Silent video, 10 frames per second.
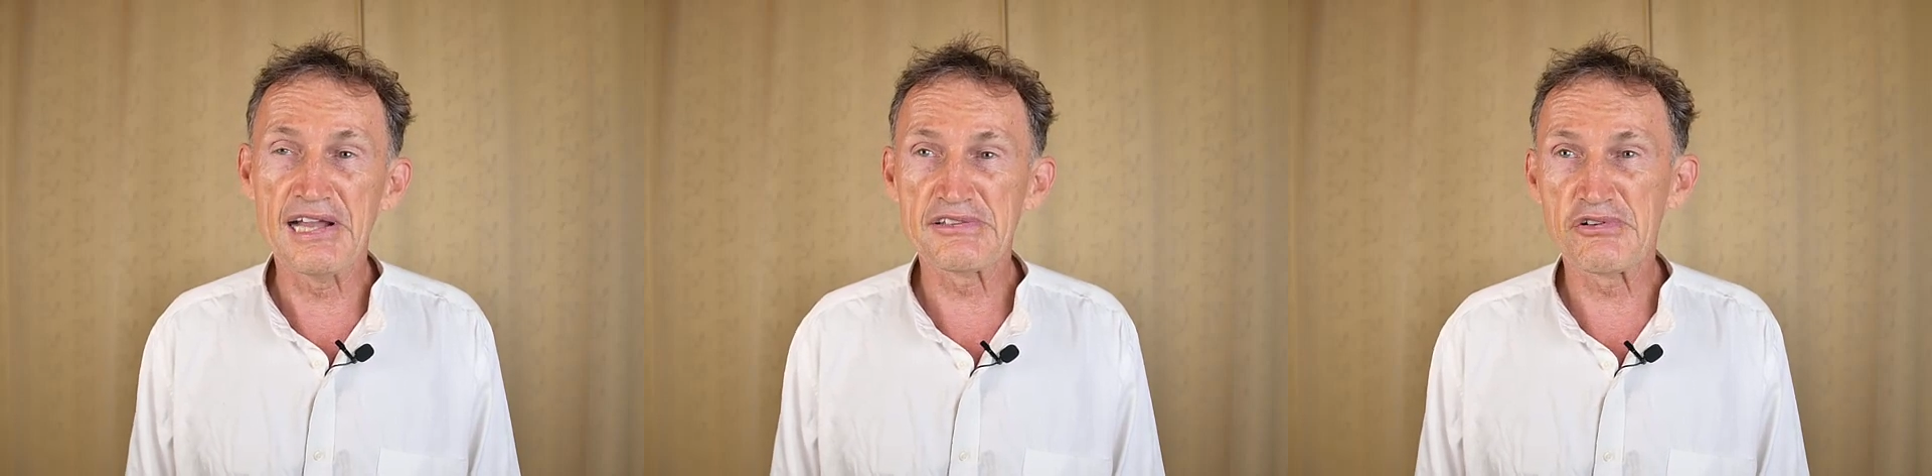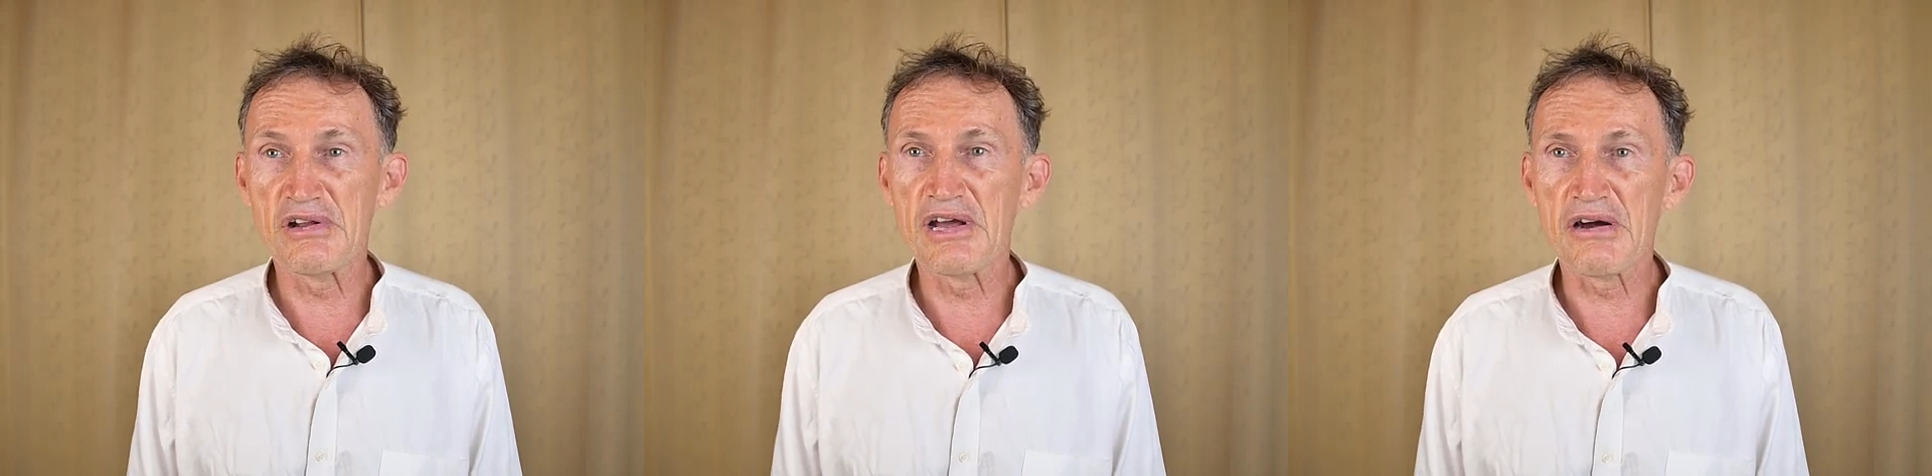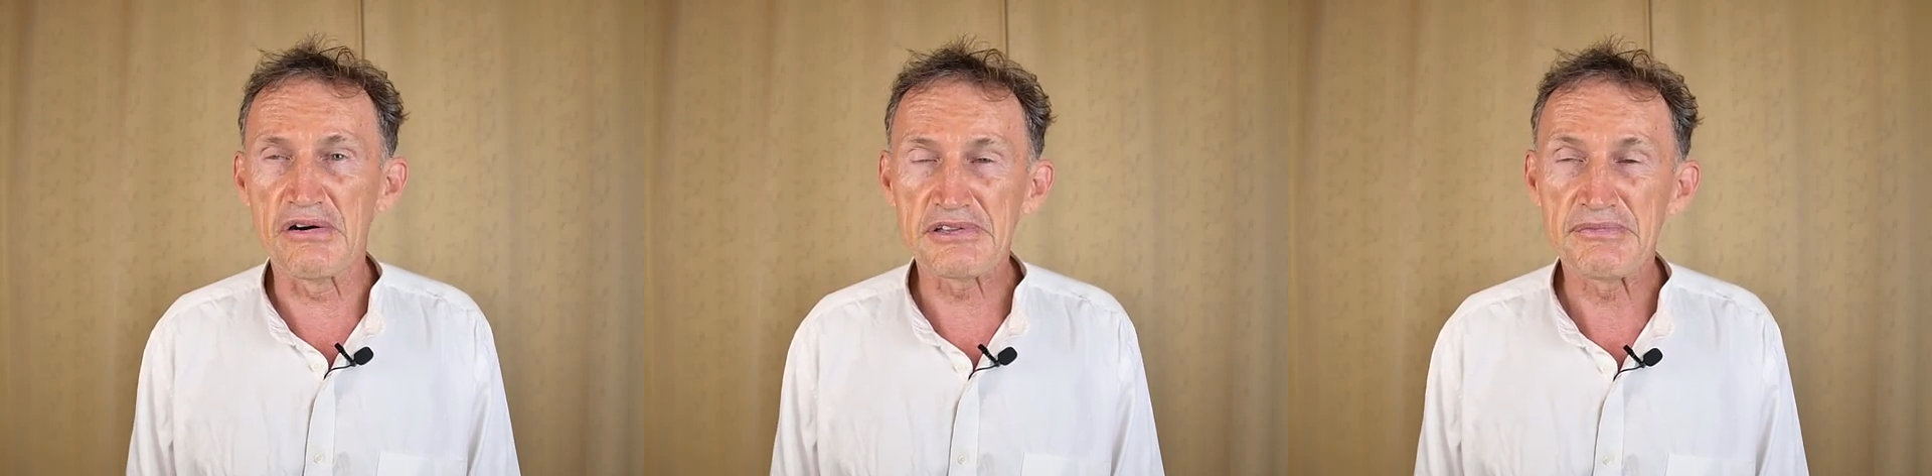and turn
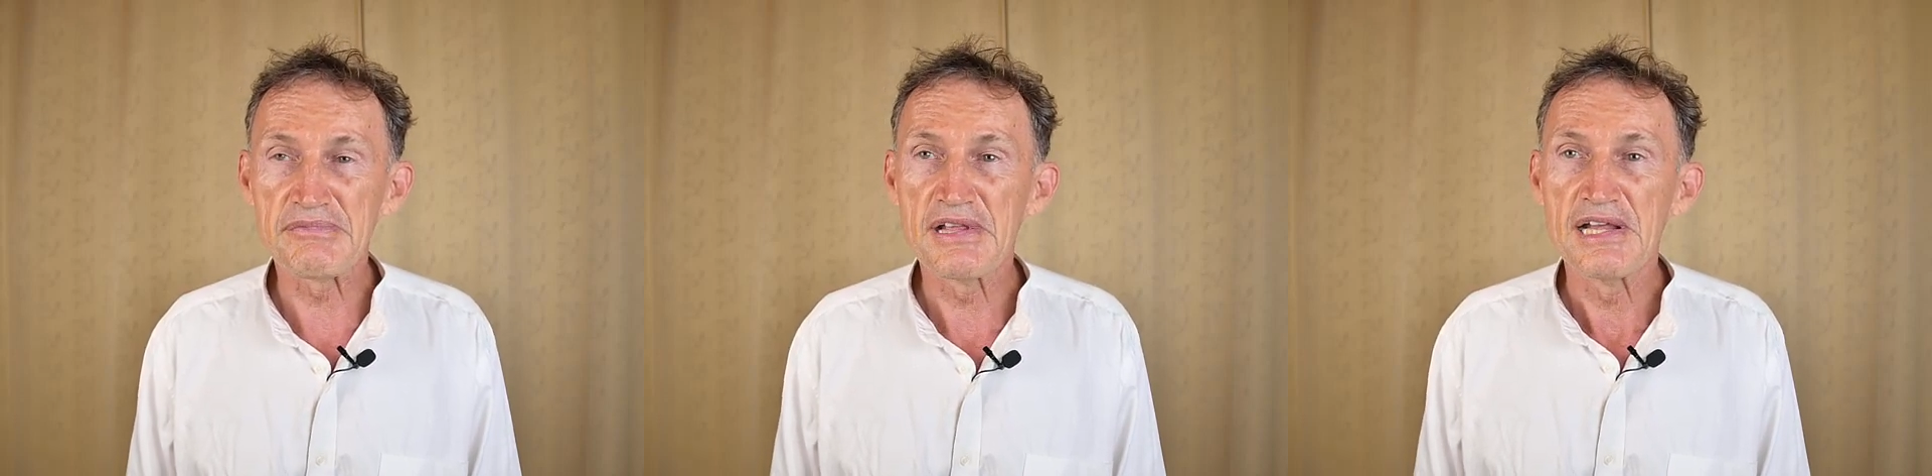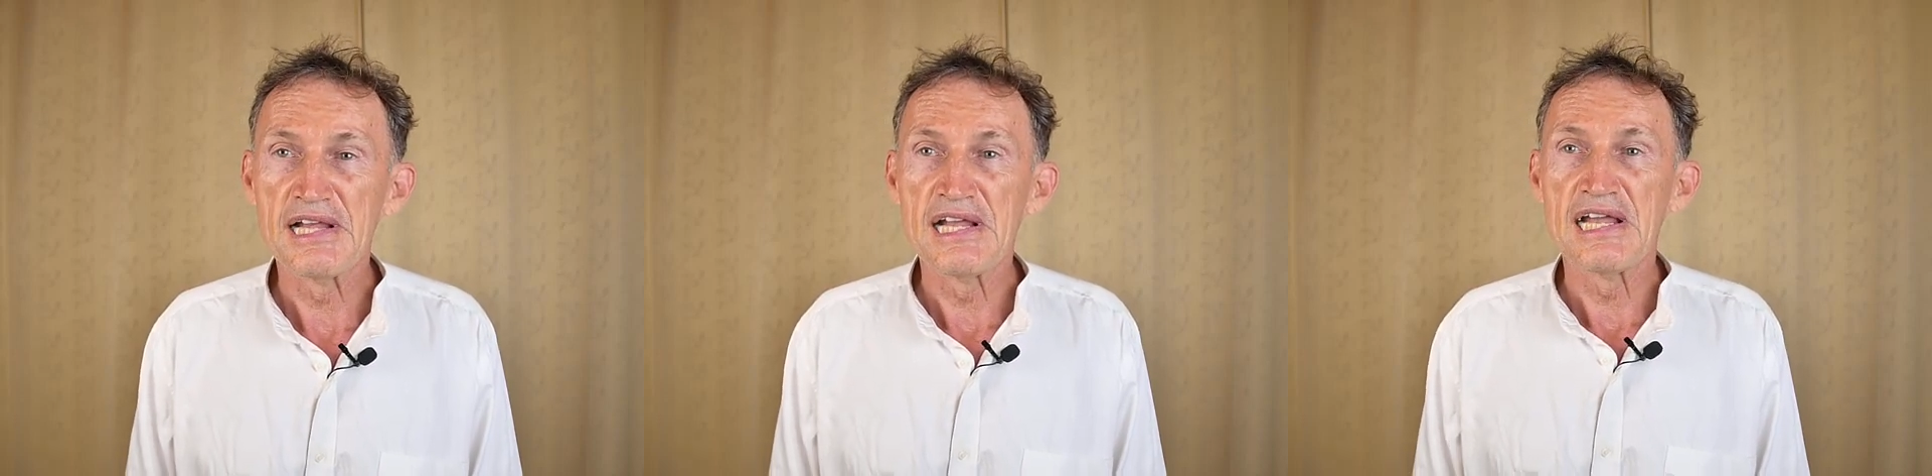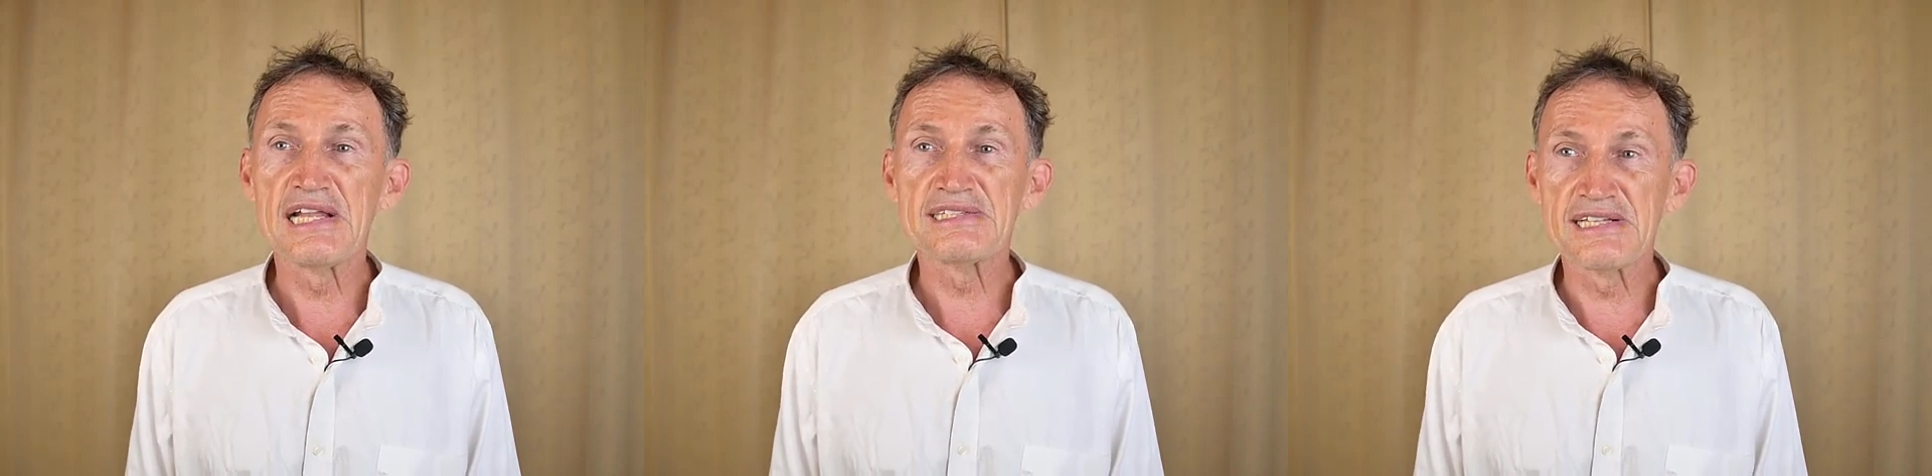around.
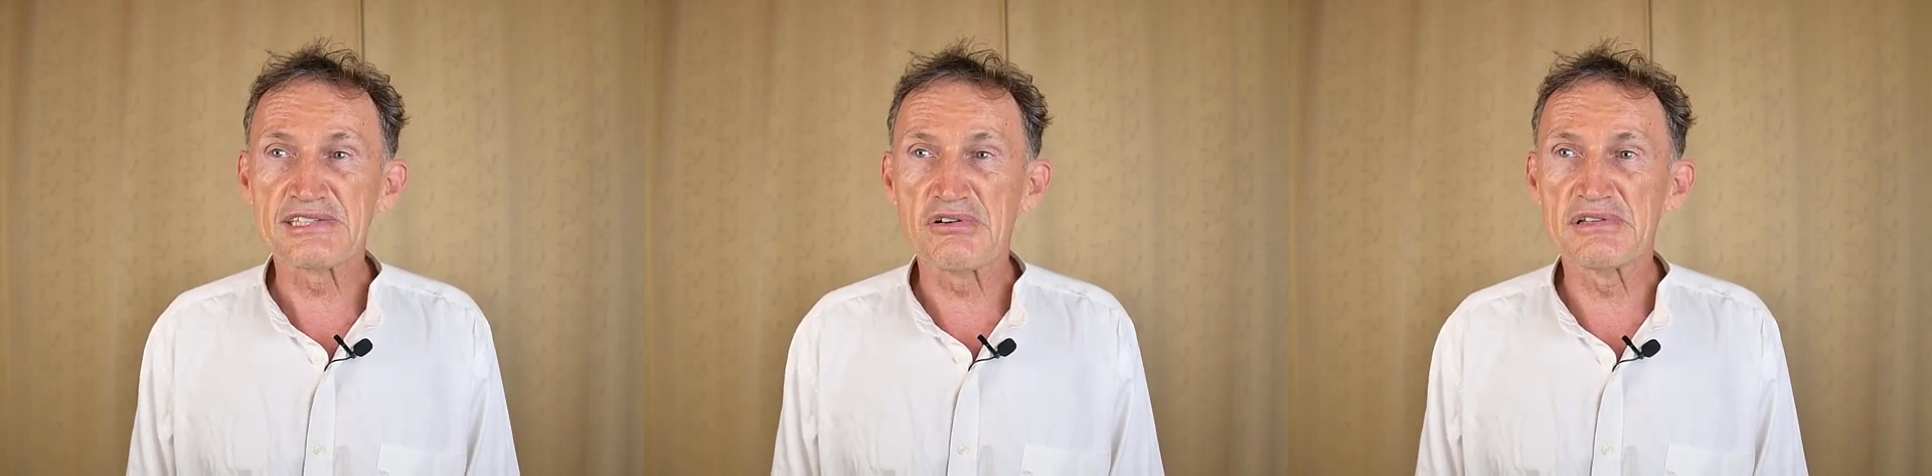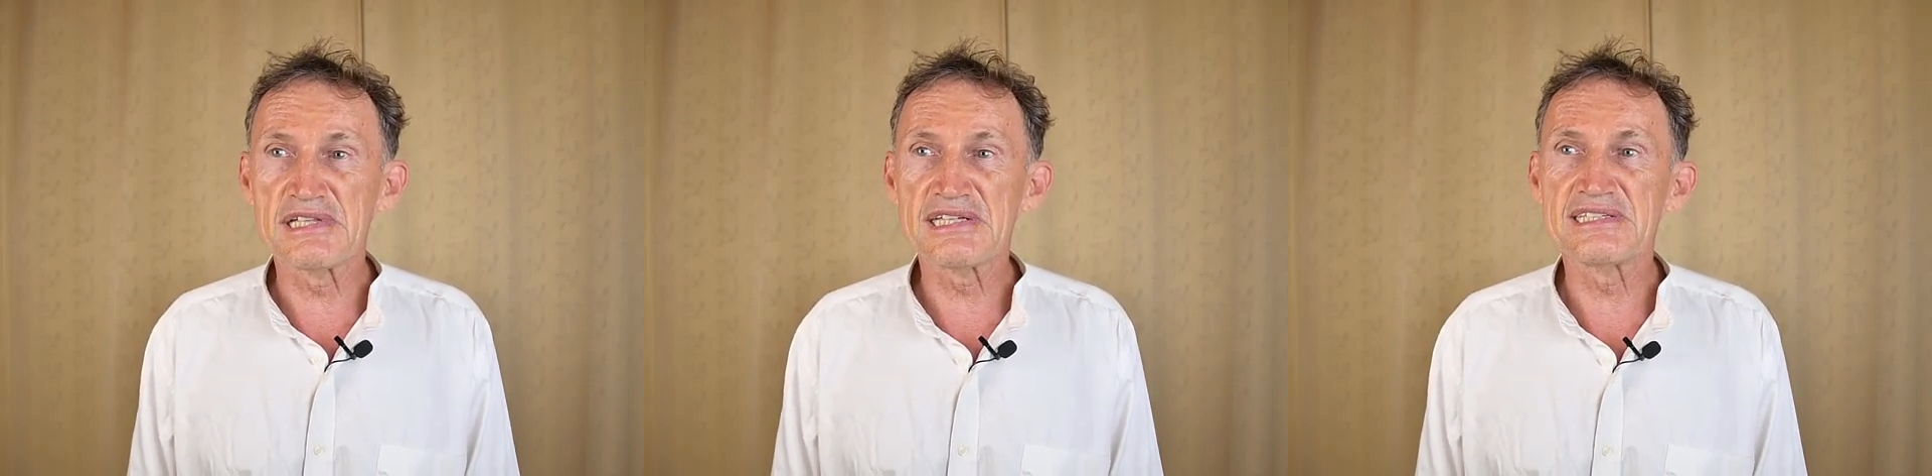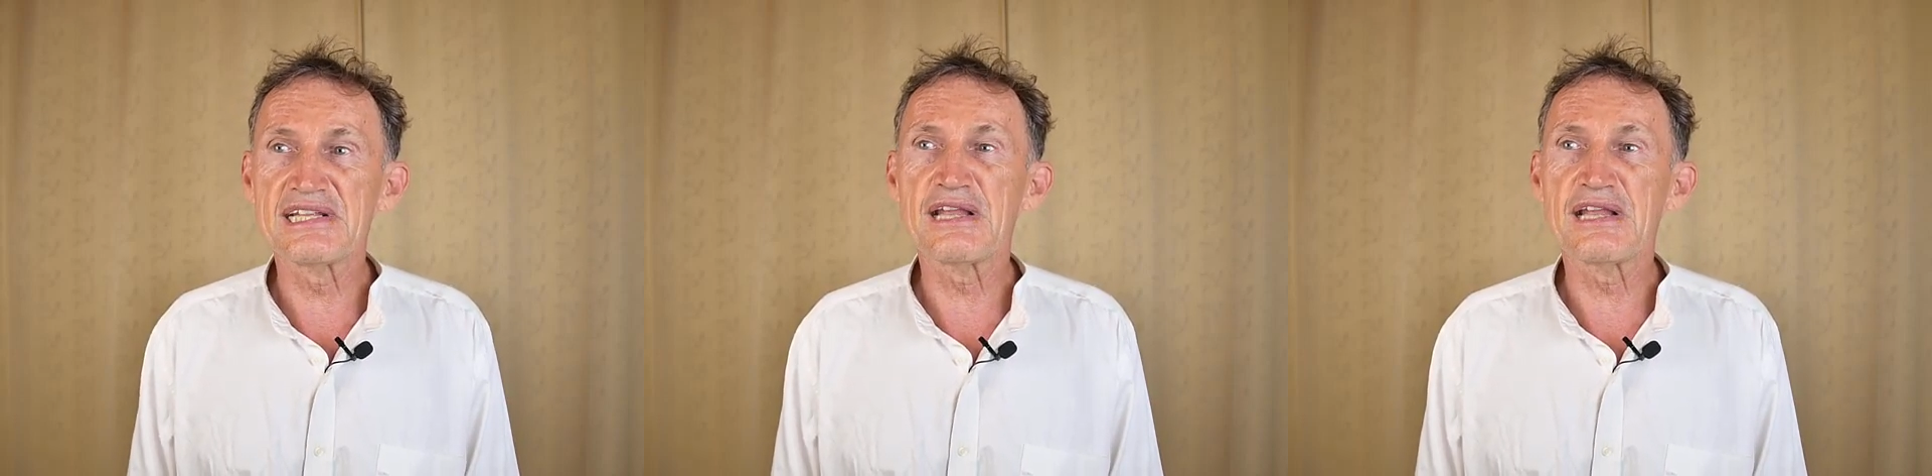In this condition,